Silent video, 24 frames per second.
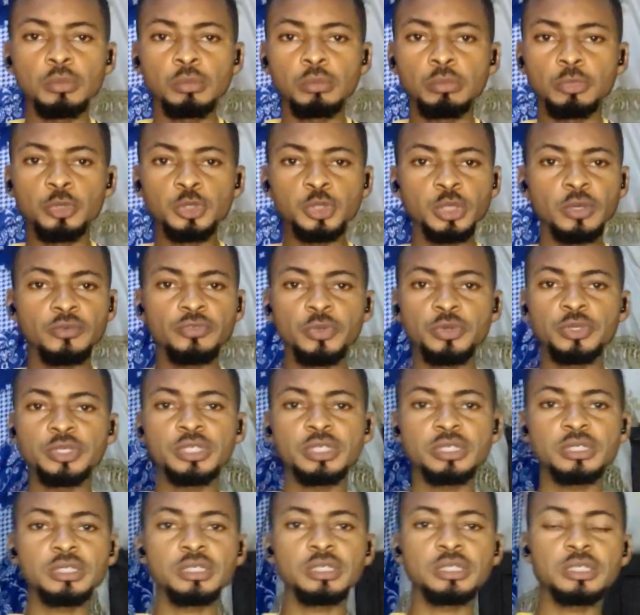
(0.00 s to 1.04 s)
Most of
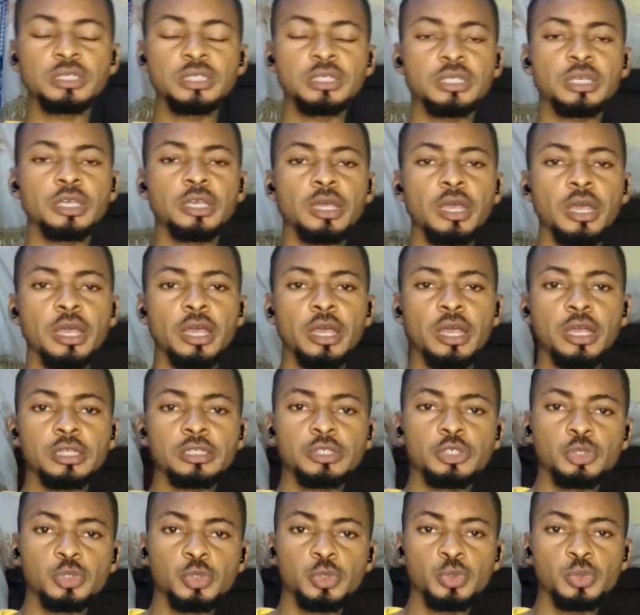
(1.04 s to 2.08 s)
those
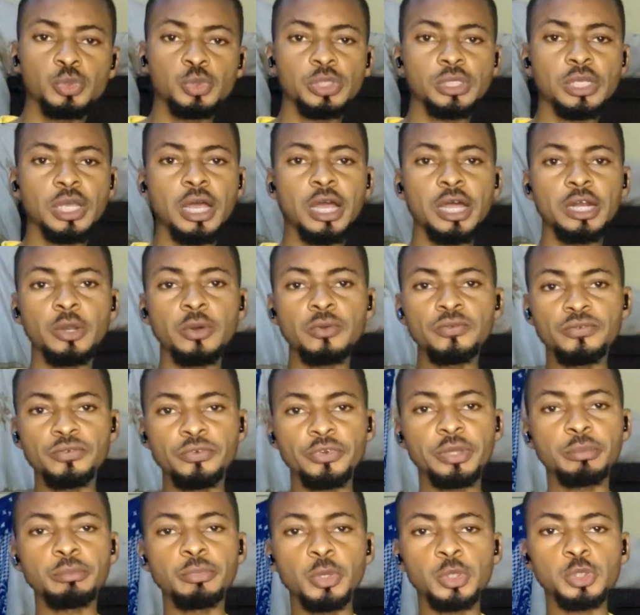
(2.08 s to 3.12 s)
tools are not
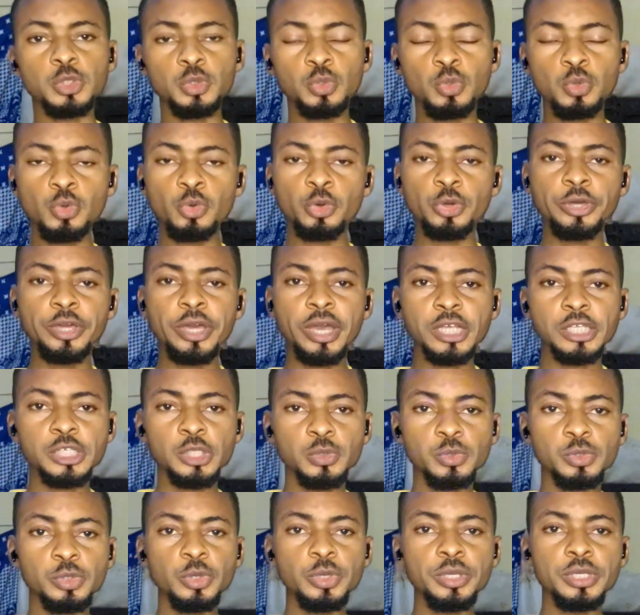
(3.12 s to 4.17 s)
free, but Google AI
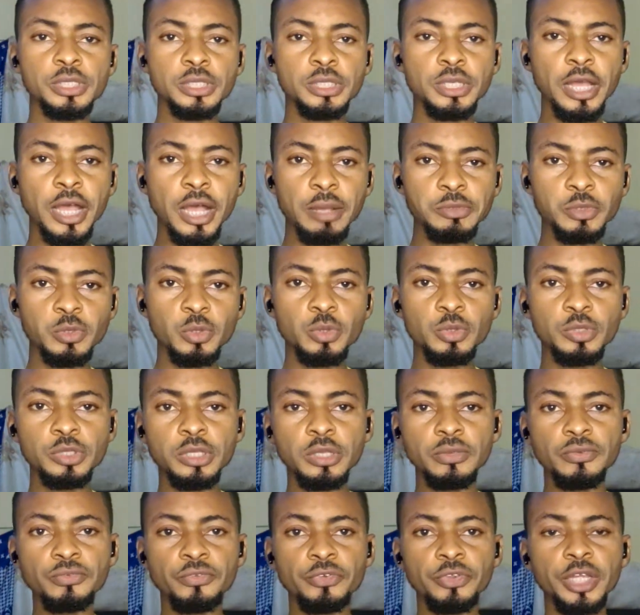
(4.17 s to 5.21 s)
Studio is absolutely
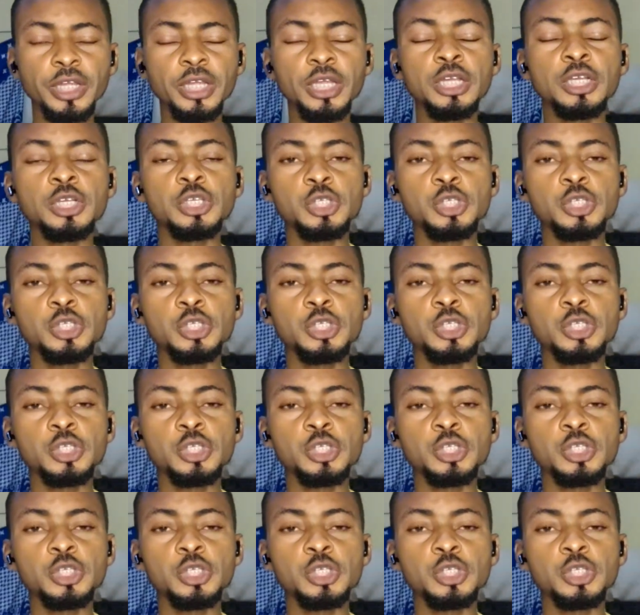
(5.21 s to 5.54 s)
free.